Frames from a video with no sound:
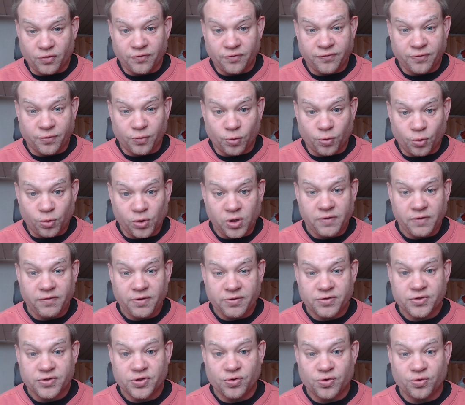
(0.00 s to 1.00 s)
all of those
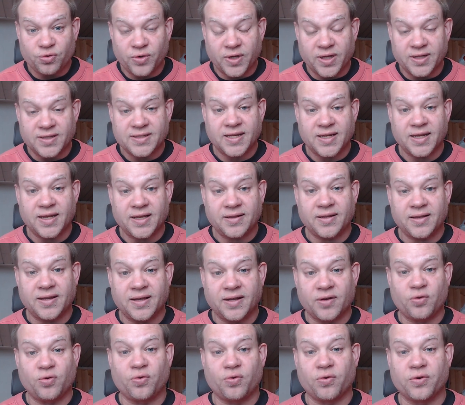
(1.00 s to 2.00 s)
who attend that
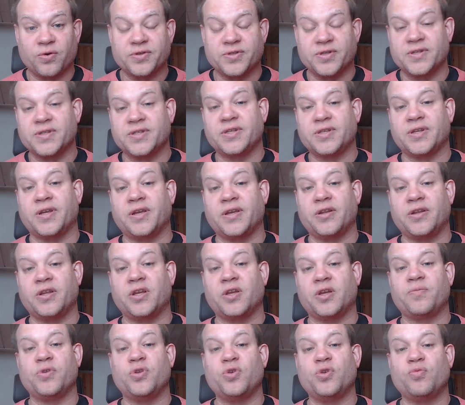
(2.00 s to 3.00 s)
course and sign up, you
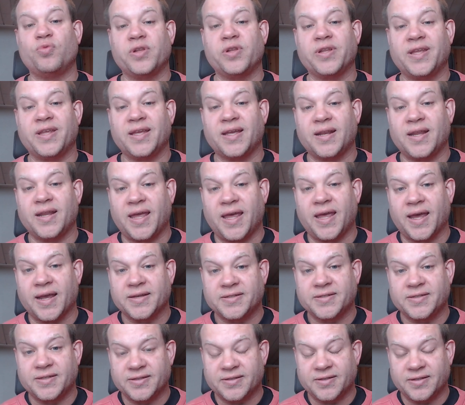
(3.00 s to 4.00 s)
will get access
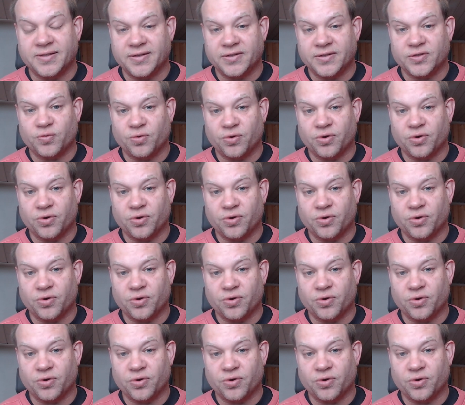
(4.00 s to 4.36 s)
to this work.